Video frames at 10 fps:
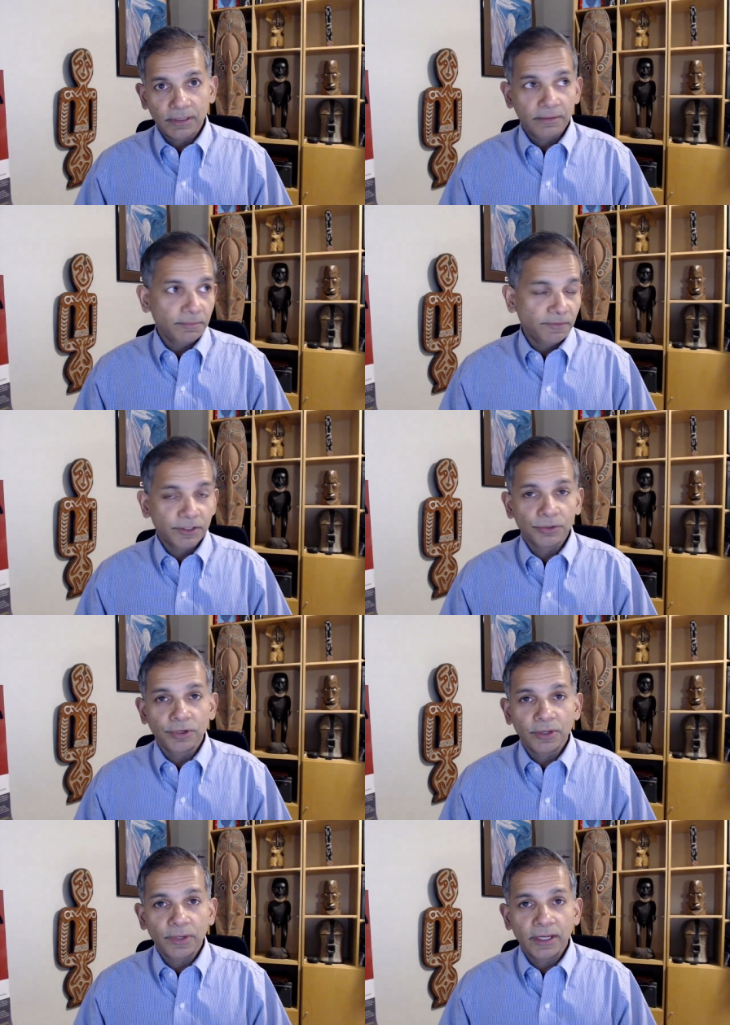In
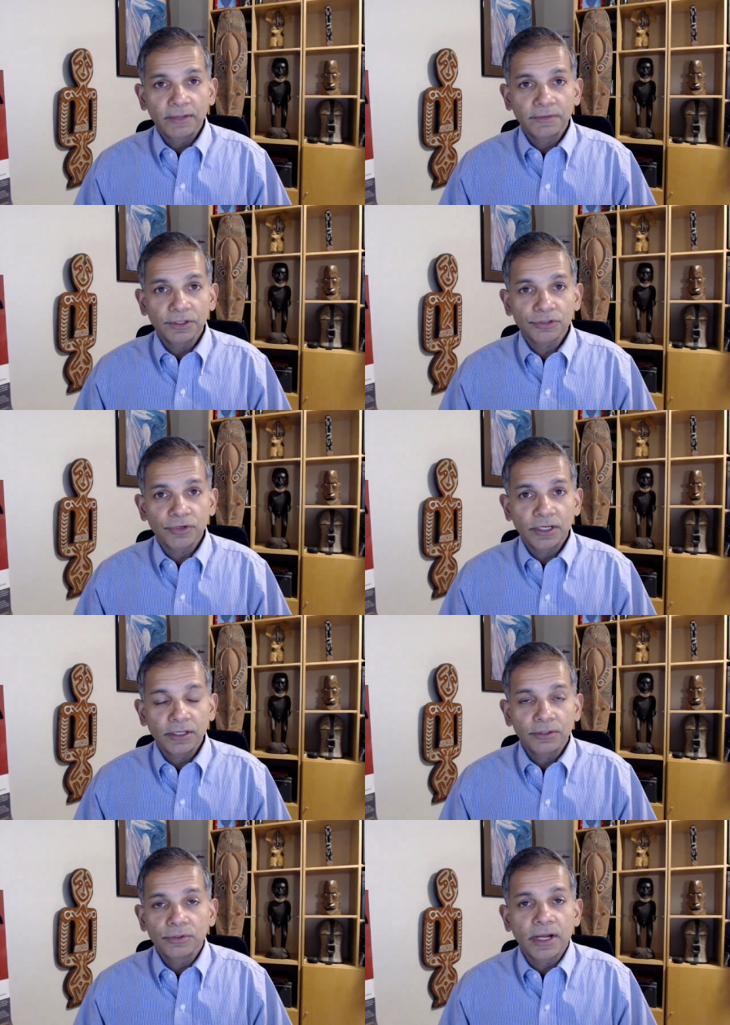Victoria, where I live in
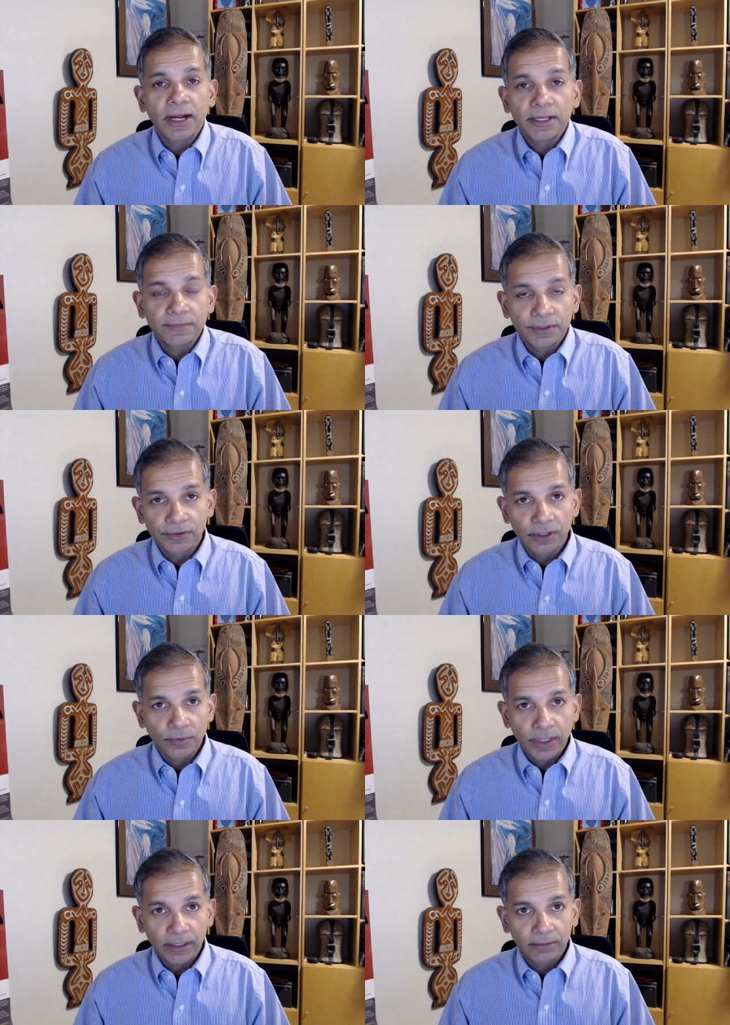Australia, you can't even drill a
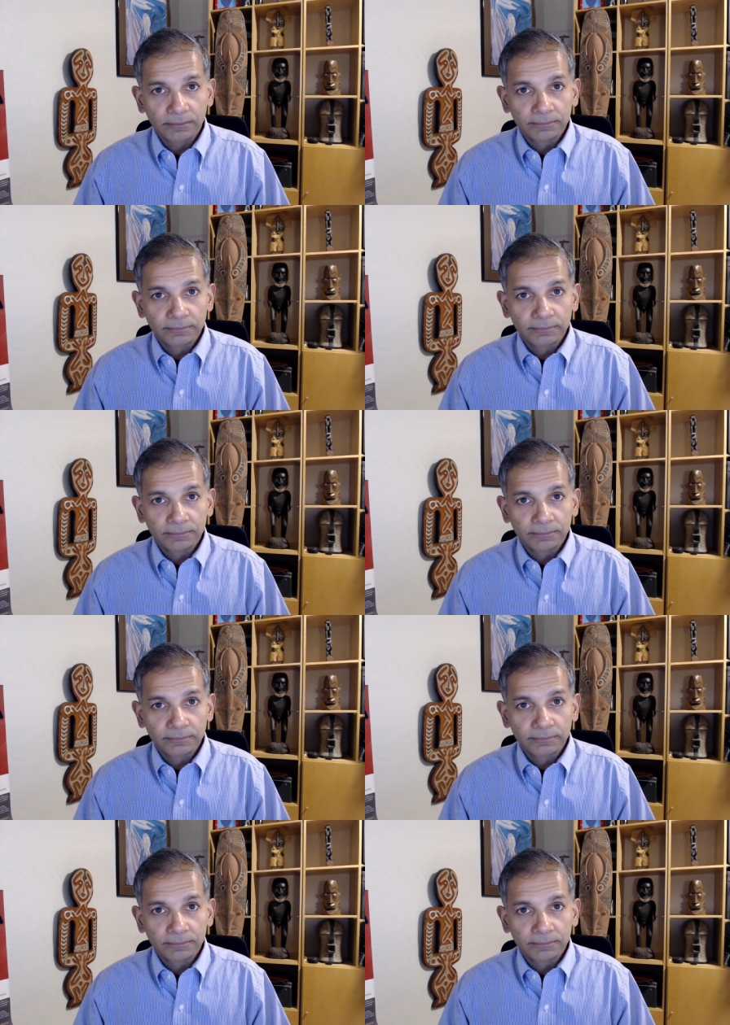well.